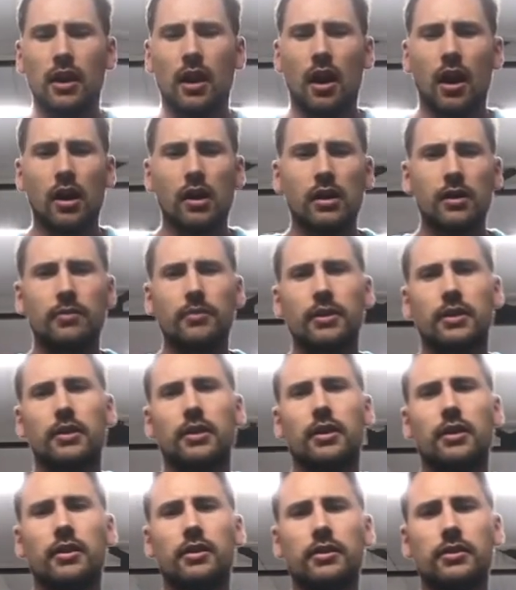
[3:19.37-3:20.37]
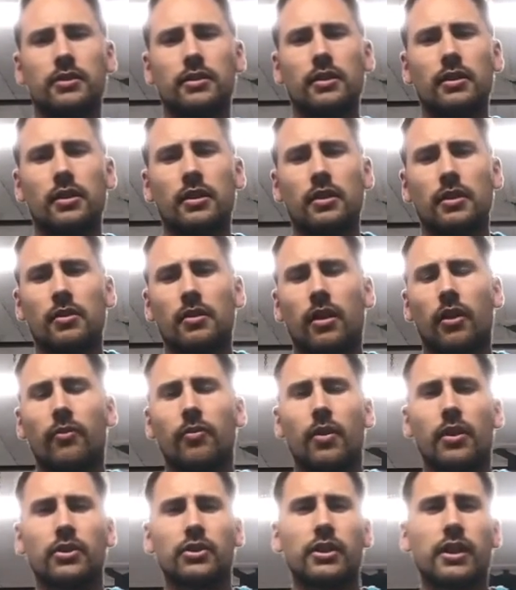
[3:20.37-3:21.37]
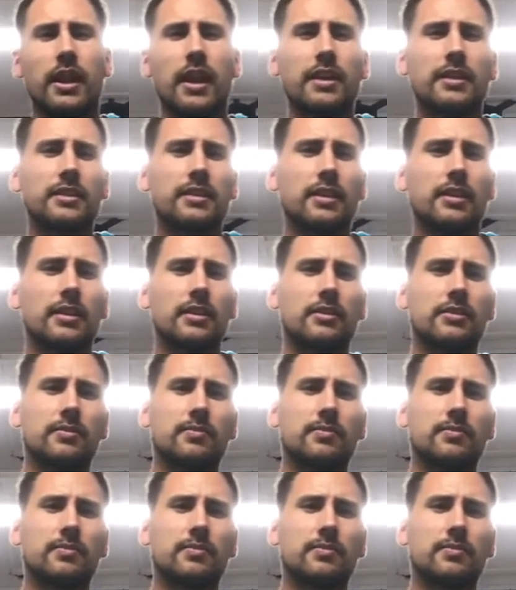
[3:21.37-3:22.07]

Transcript: only because of my genetics,